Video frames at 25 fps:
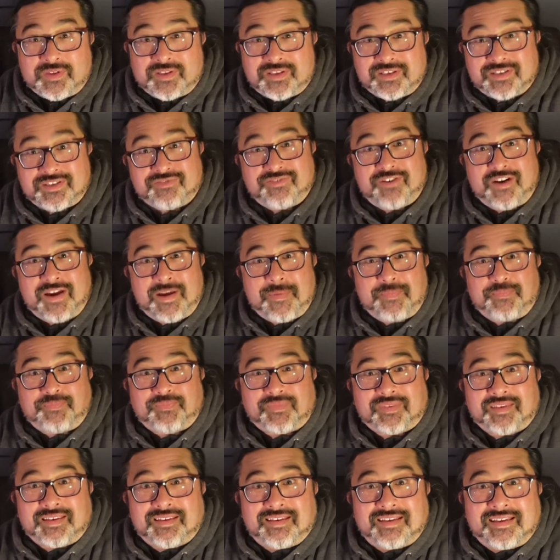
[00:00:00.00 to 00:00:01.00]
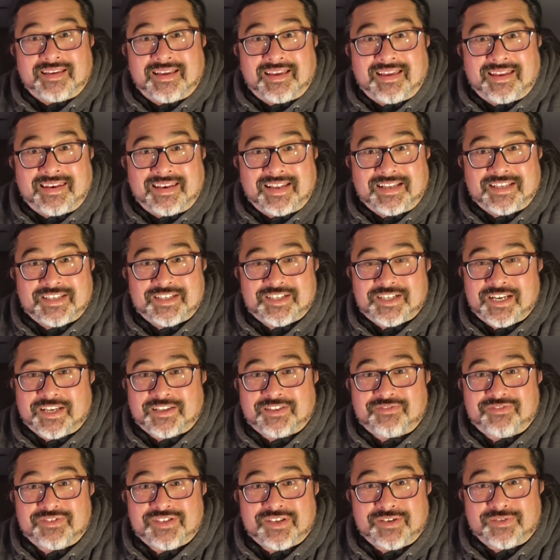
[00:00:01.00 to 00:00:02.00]
So right, let's check
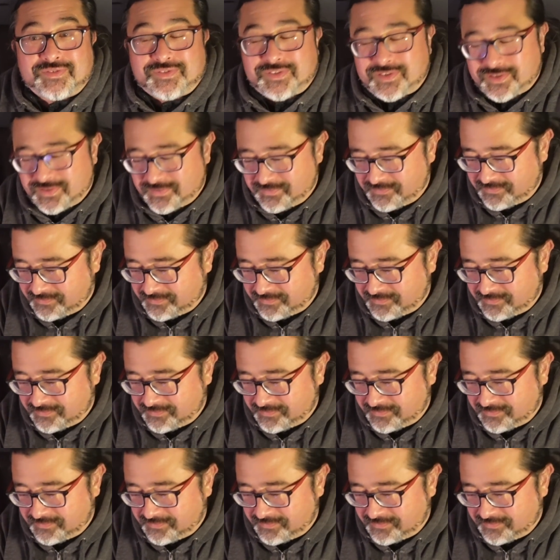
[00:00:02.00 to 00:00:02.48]
the results.